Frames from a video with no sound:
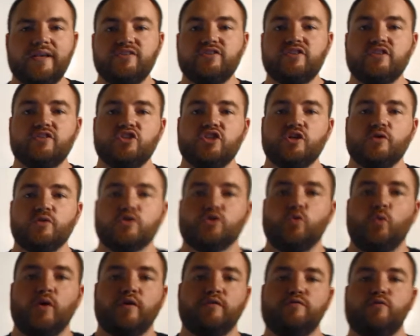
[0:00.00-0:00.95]
twice this year in
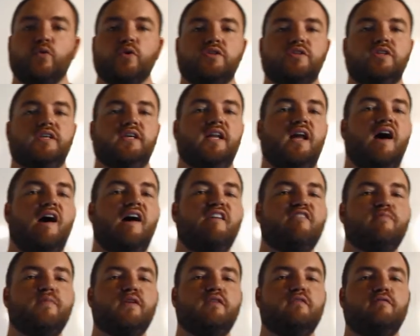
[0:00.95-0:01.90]
2014,
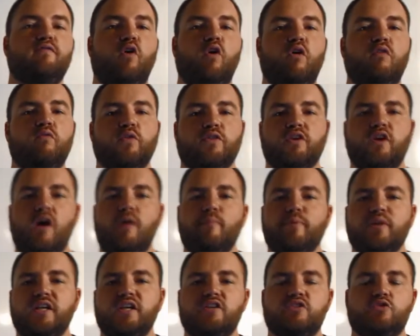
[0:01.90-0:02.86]
I've been involved with
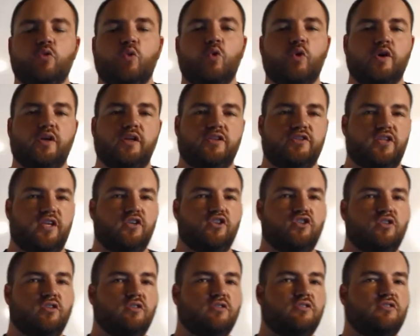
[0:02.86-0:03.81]
companies or
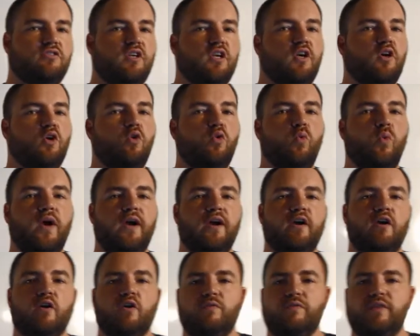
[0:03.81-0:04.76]
organizations
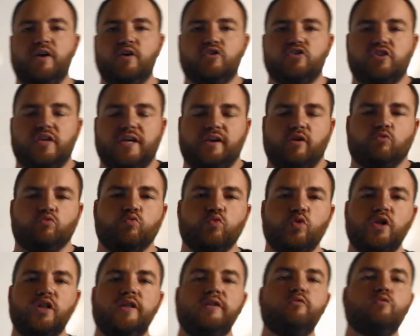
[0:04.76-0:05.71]
where there's like a
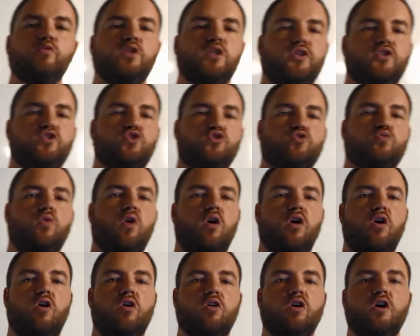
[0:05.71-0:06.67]
really, really
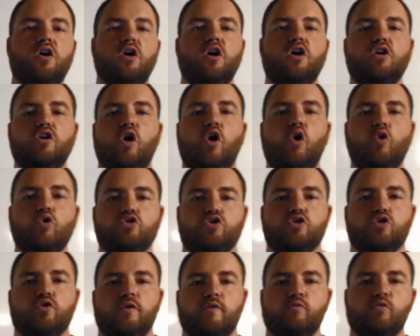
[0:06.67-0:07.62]
strong
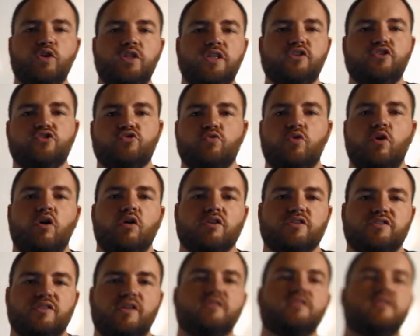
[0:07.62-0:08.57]
culture and really
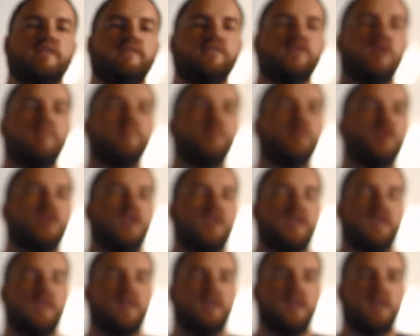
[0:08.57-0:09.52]
strong sense of
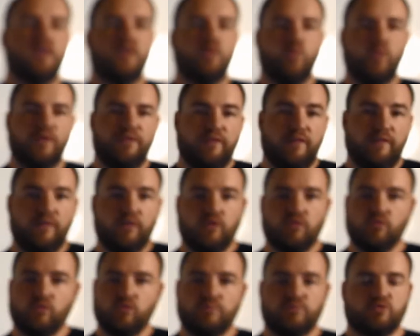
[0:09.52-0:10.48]
community within the
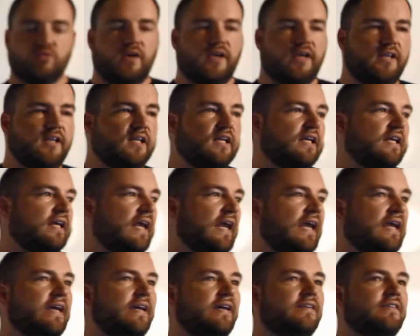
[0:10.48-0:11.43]
groups, right?
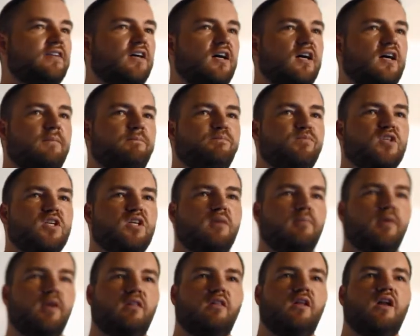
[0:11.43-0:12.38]
And
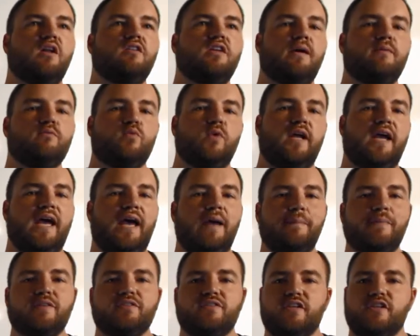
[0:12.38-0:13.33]
but a lot of times what
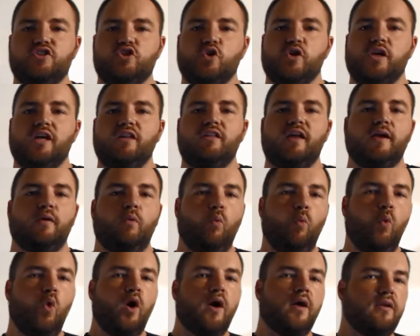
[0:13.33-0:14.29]
happens is you get like
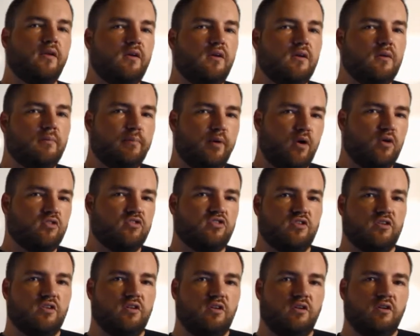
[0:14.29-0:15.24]
one
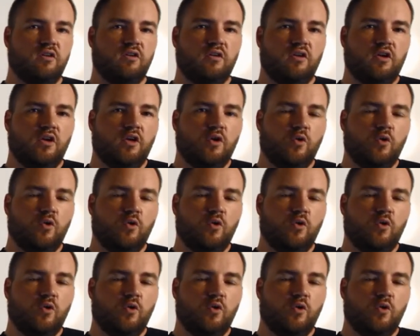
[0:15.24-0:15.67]
person